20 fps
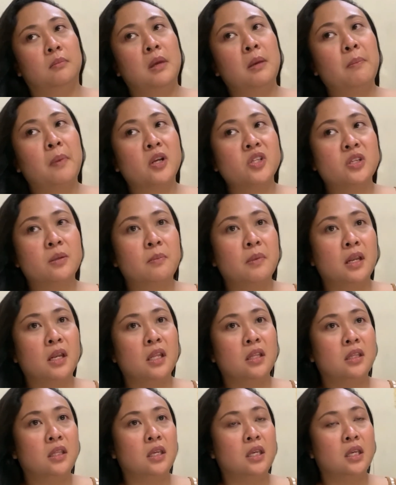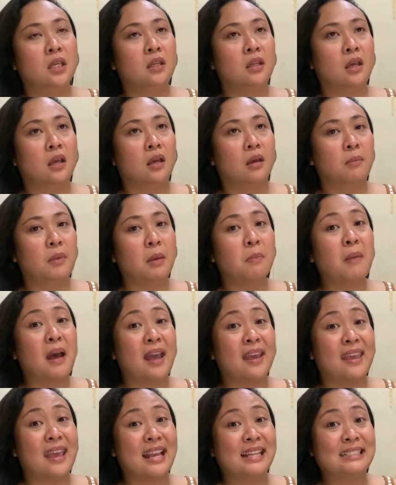may possibility na may
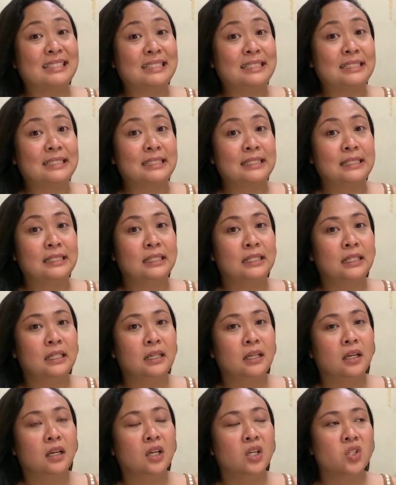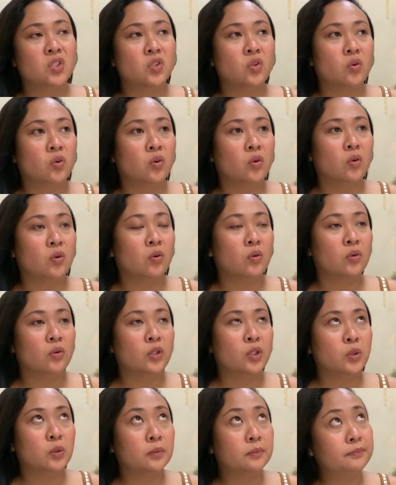bias. So,
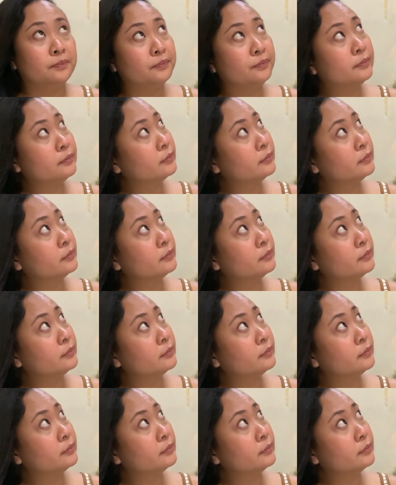yung